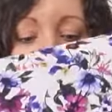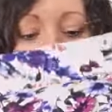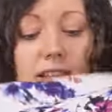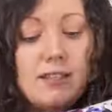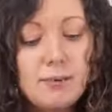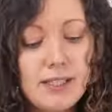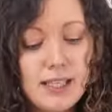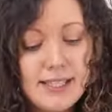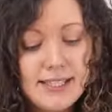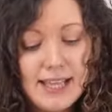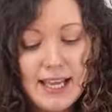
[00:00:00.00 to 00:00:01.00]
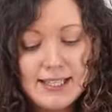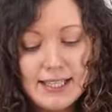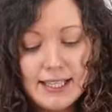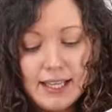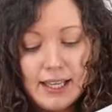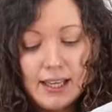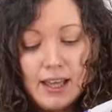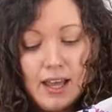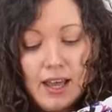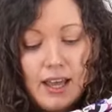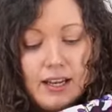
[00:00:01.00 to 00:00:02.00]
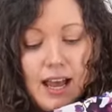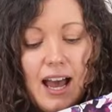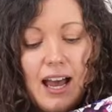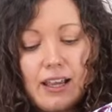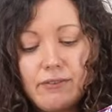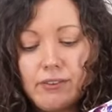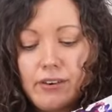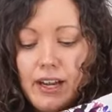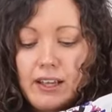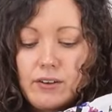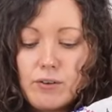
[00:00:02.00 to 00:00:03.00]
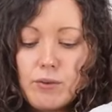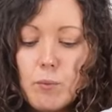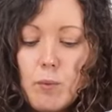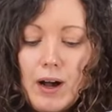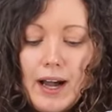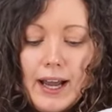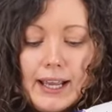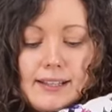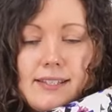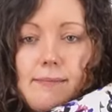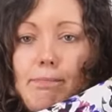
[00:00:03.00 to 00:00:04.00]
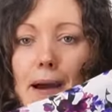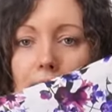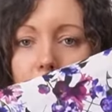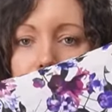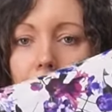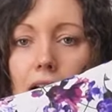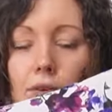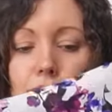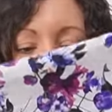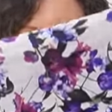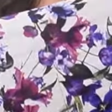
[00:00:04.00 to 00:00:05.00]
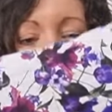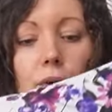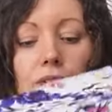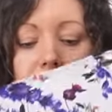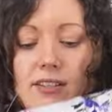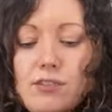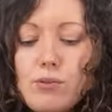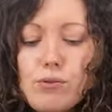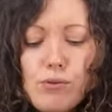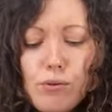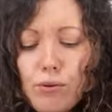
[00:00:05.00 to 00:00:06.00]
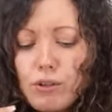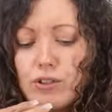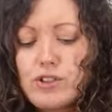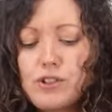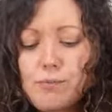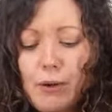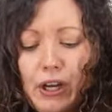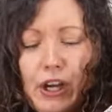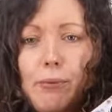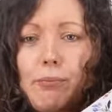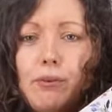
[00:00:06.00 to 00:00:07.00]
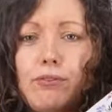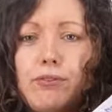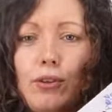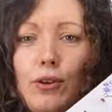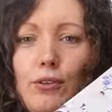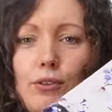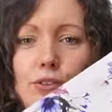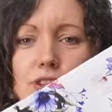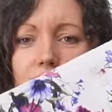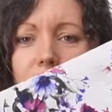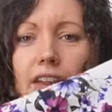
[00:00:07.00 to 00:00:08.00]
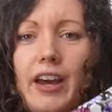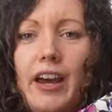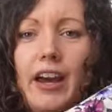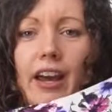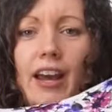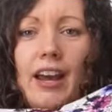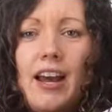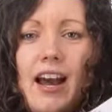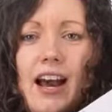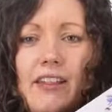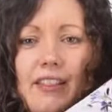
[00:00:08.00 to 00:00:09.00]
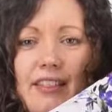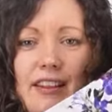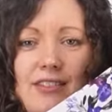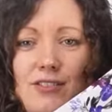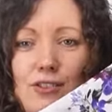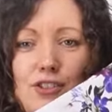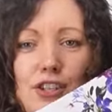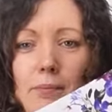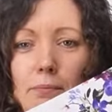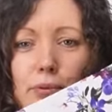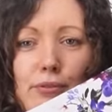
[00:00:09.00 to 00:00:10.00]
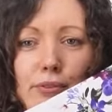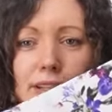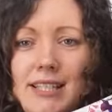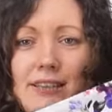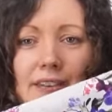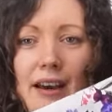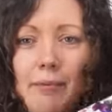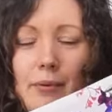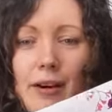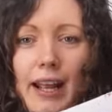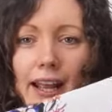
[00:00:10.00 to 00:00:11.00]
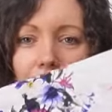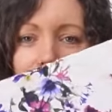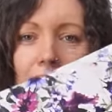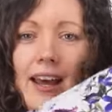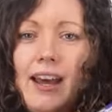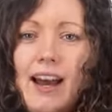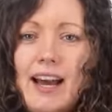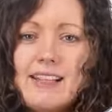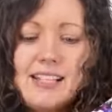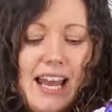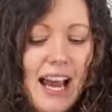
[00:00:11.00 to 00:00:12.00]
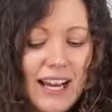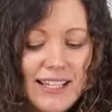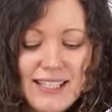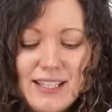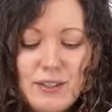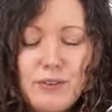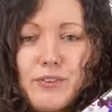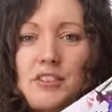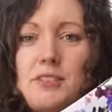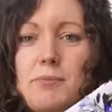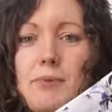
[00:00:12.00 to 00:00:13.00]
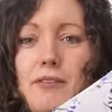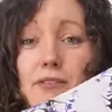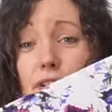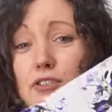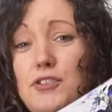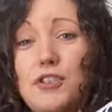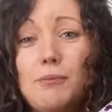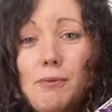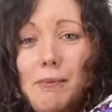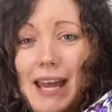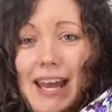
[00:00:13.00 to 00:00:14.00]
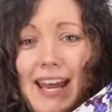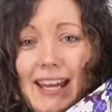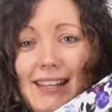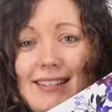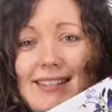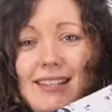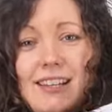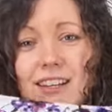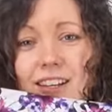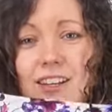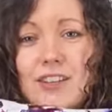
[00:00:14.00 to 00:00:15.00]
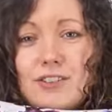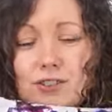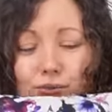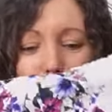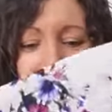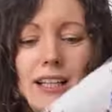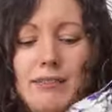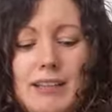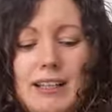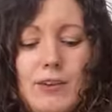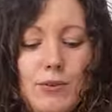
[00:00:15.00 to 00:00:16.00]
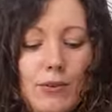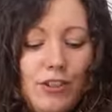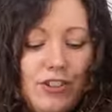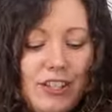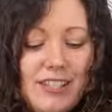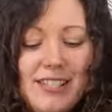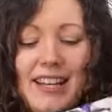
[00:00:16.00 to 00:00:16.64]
So this one you can see has like an ivory or a white background with these gorgeous purple florals on there. I think that's such a pretty fabric. And yeah, ideal for summer makes. Just really, really gorgeous.